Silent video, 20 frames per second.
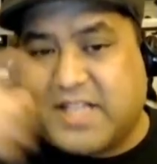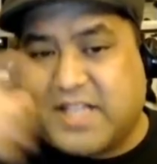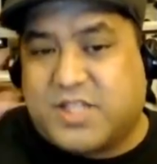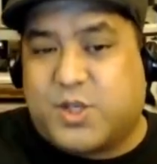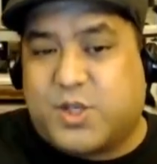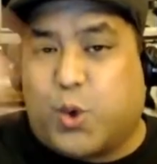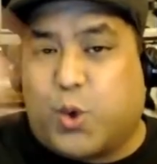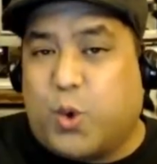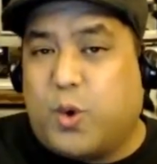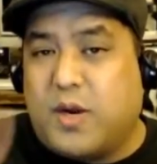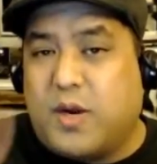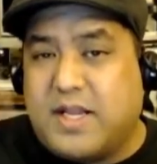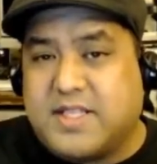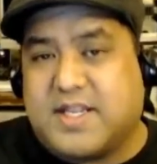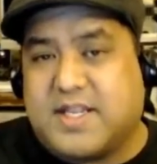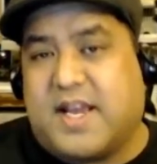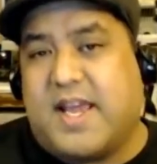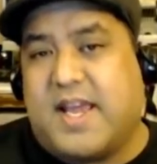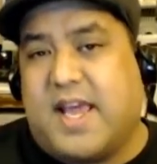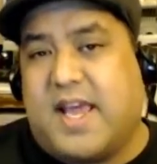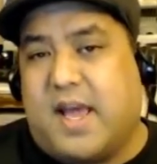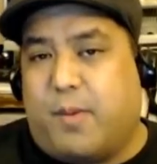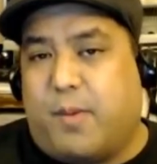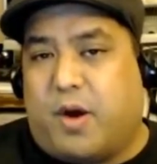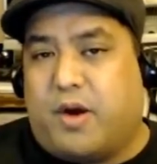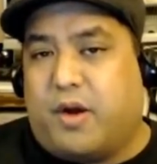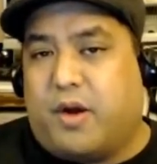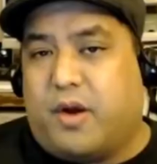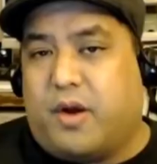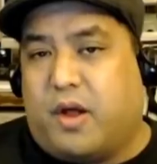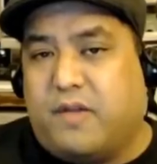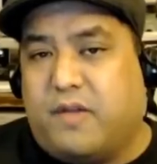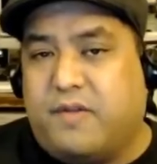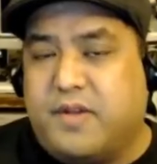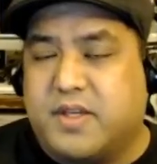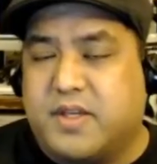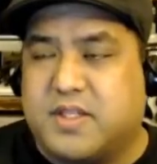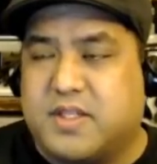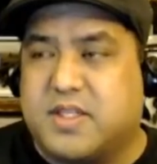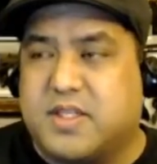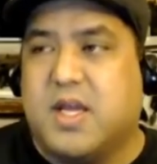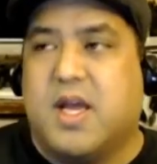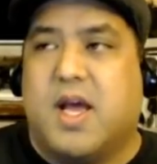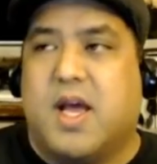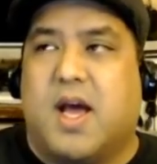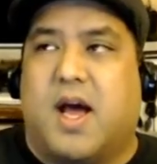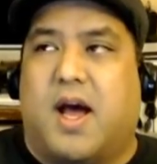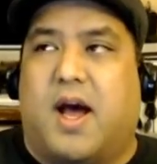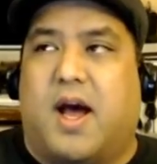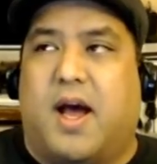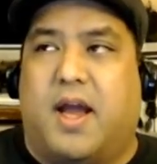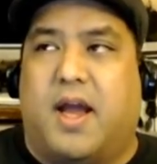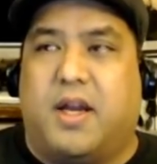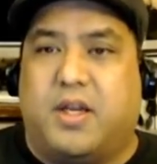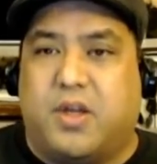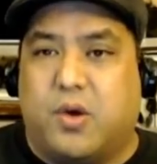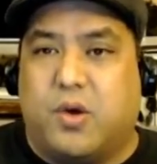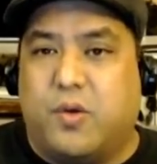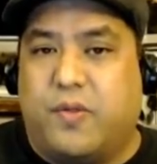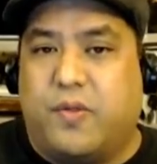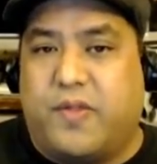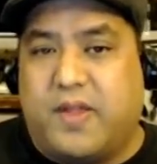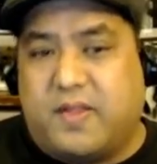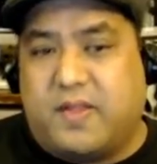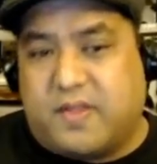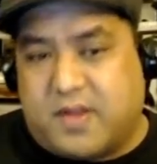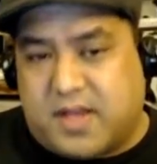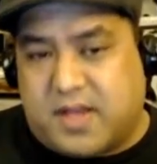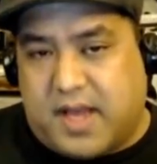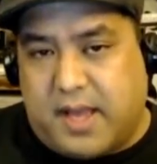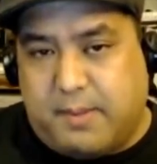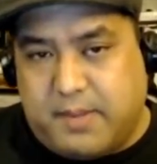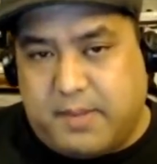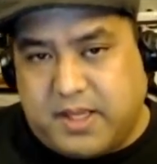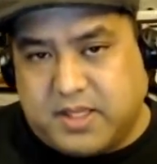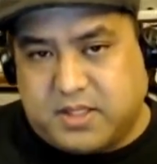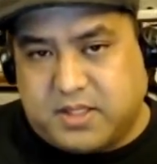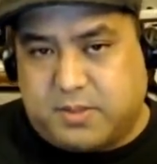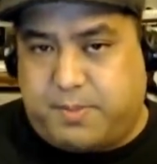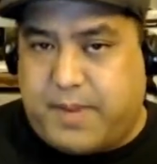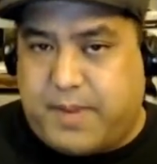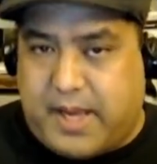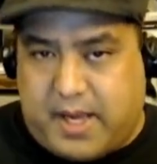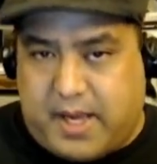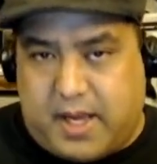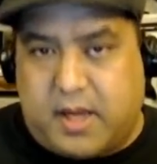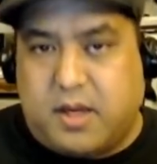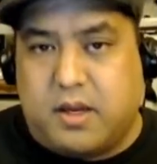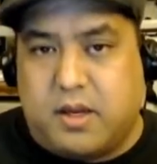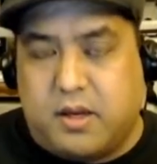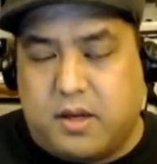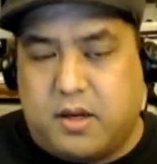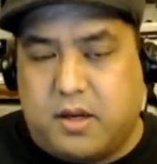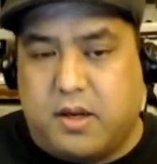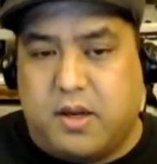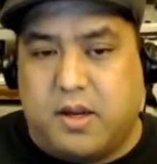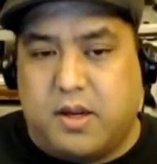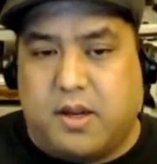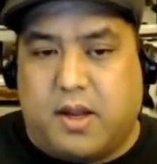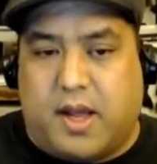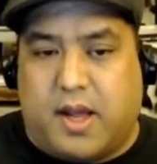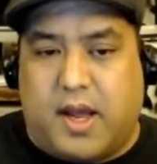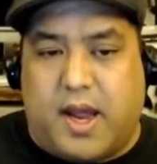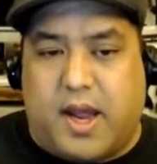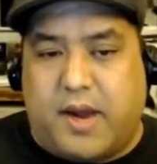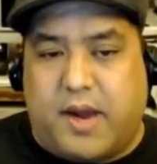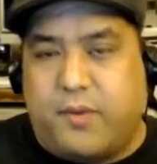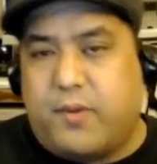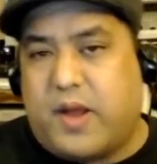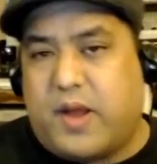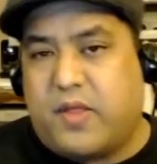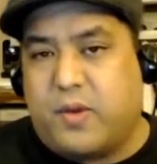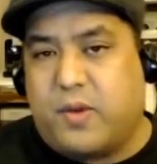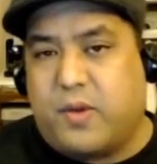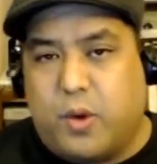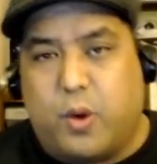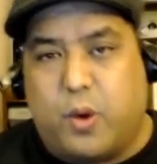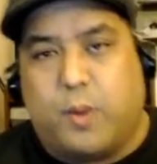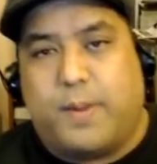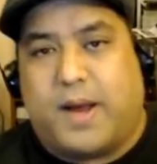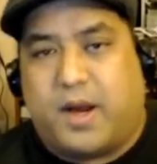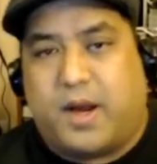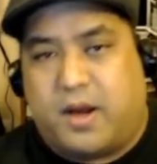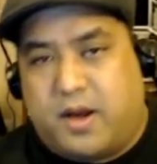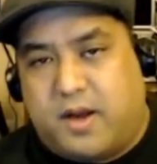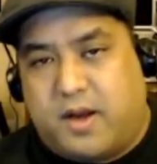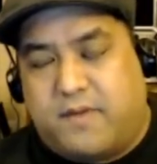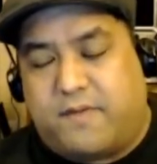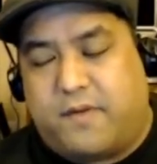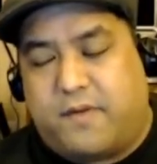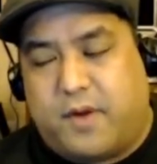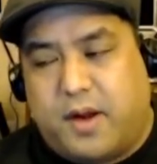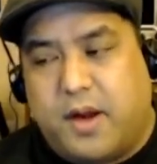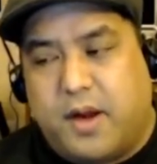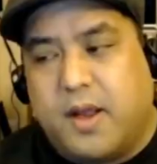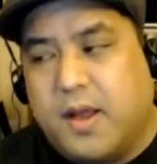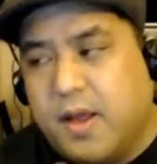torn as I am on all of this, I don't think the timing is bad. I'd rather know about it up front.